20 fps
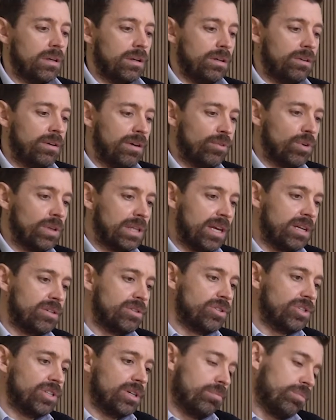You have a
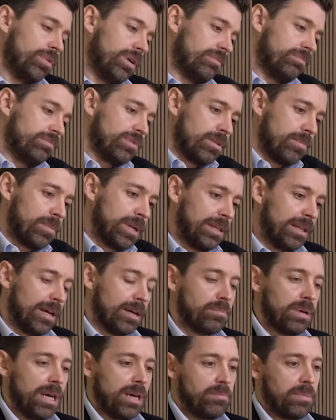relationship with somebody
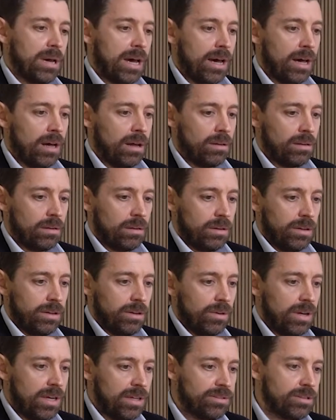like PayPal,
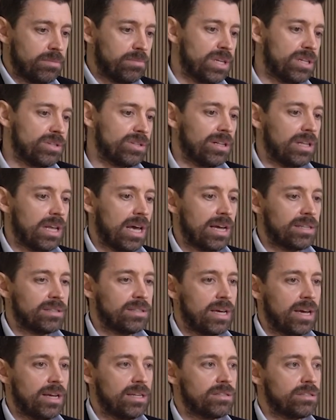you're in some digital
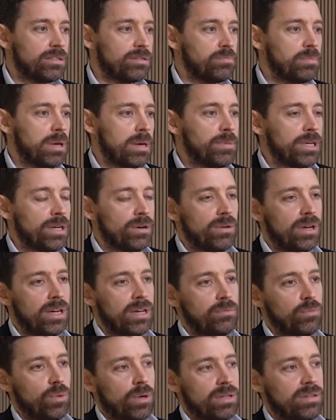assets, maybe you're
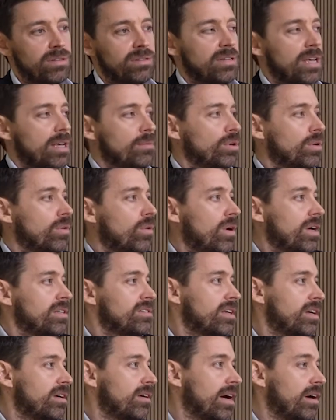in one of the stable
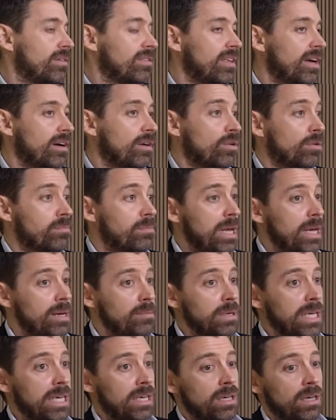coins that are out there, or
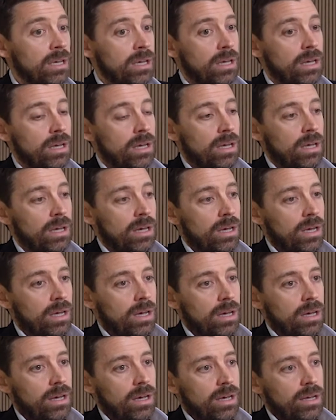maybe
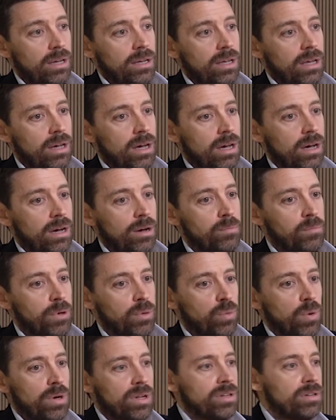
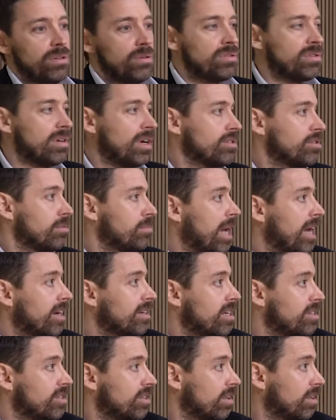one of the new central bank
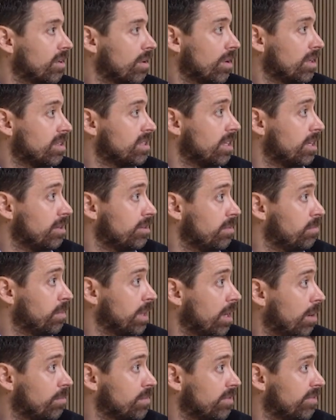digital currencies
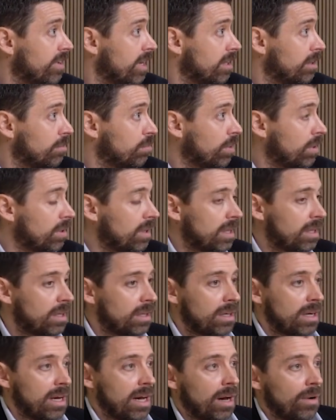becomes available.
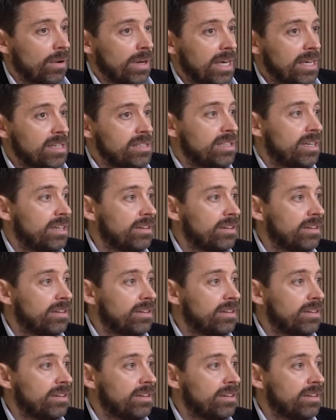How easy